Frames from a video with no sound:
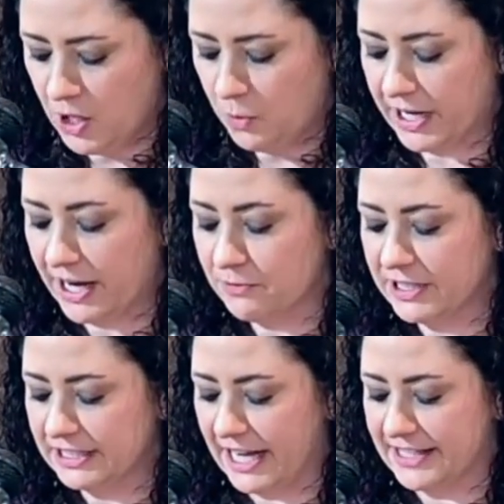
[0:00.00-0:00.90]
When I
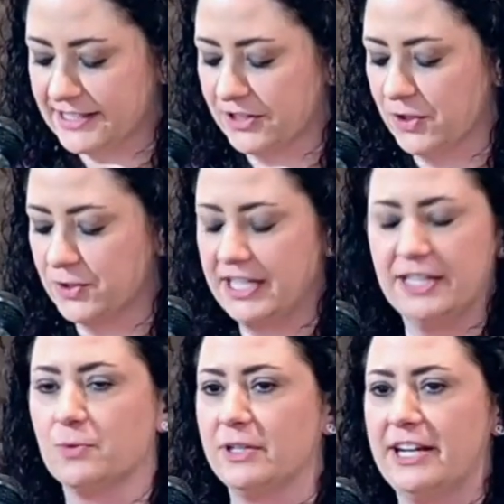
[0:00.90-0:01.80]
realized that those
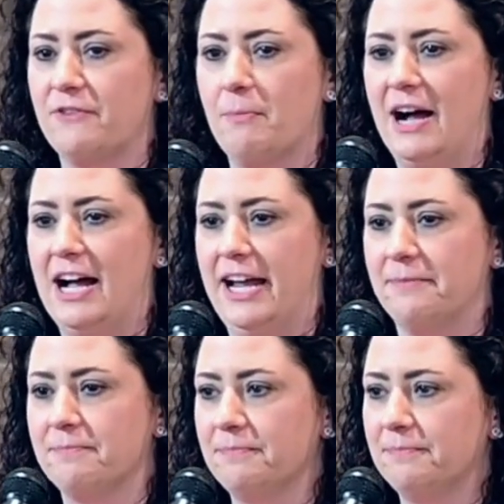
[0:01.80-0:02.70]
kids were never
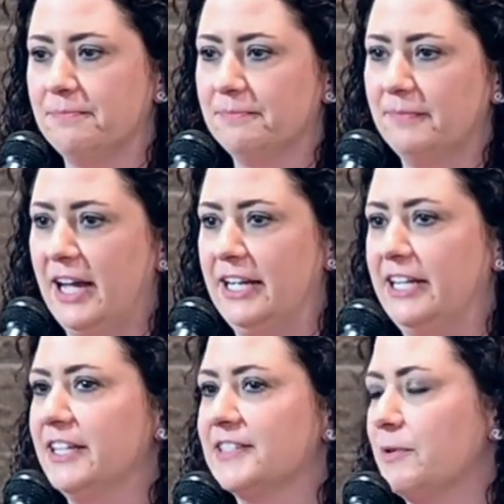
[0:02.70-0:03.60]
mine, any
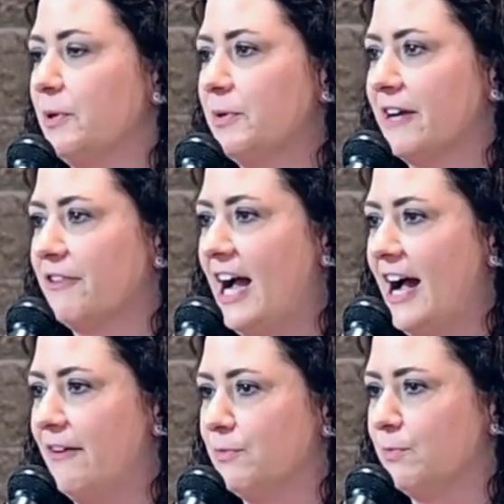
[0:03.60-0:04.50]
kids that we would ever
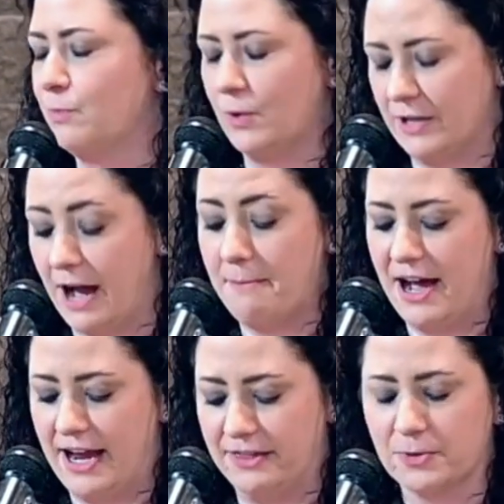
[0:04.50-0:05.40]
have were not
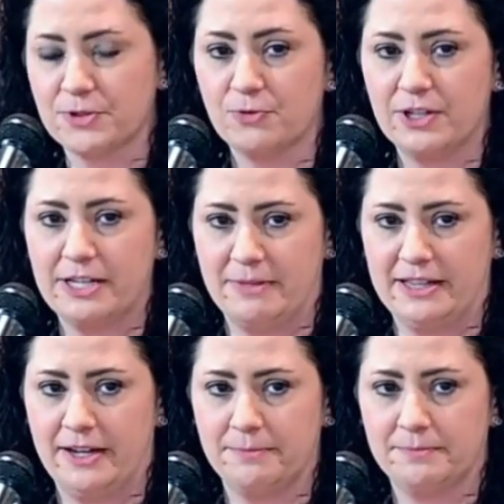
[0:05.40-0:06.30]
mine, there was freedom in
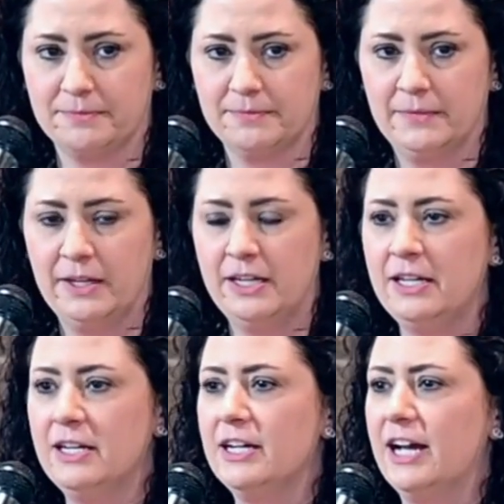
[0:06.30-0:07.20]
that.
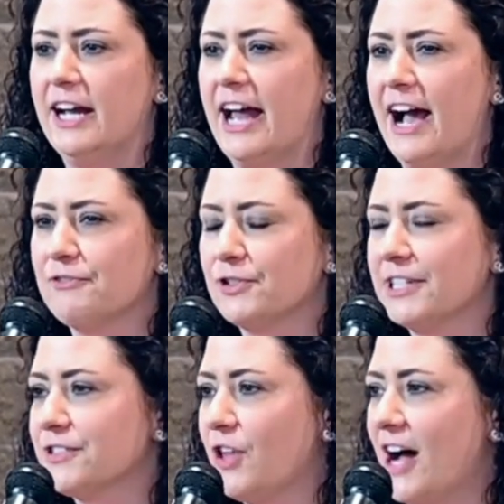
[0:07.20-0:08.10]
And after
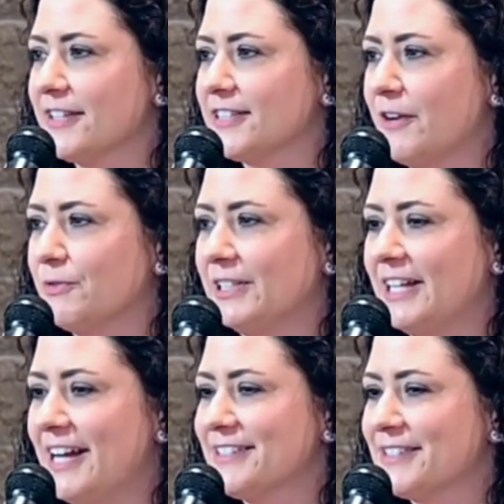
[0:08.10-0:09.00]
his loss, I
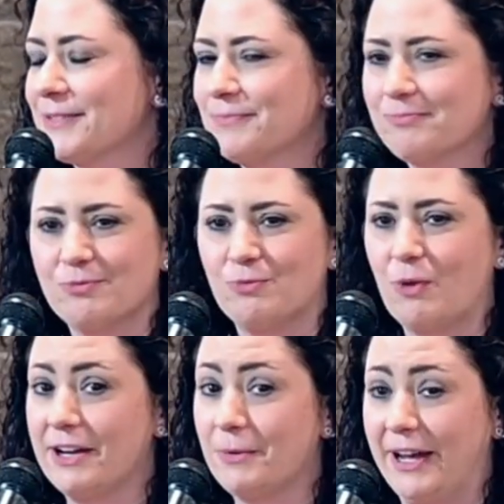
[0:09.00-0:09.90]
realized
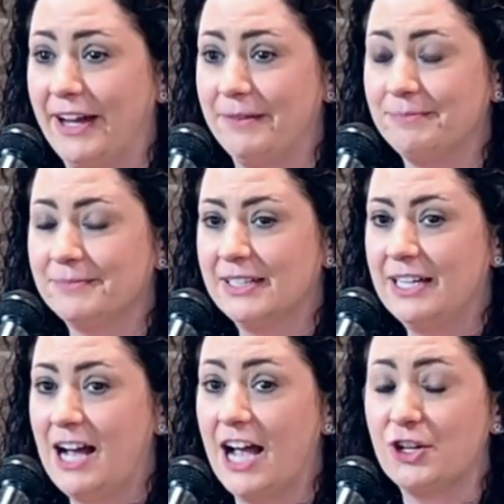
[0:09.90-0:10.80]
right away
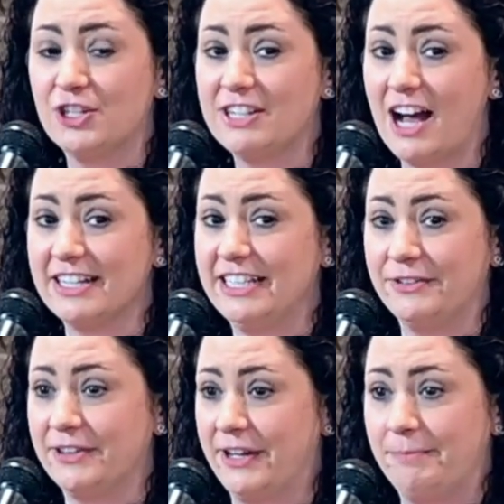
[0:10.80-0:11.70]
I could not
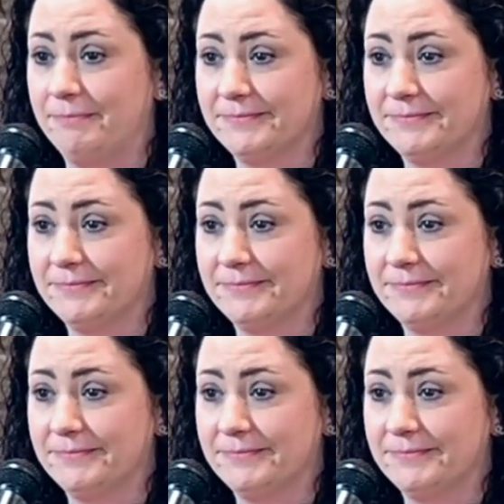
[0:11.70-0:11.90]
heal them.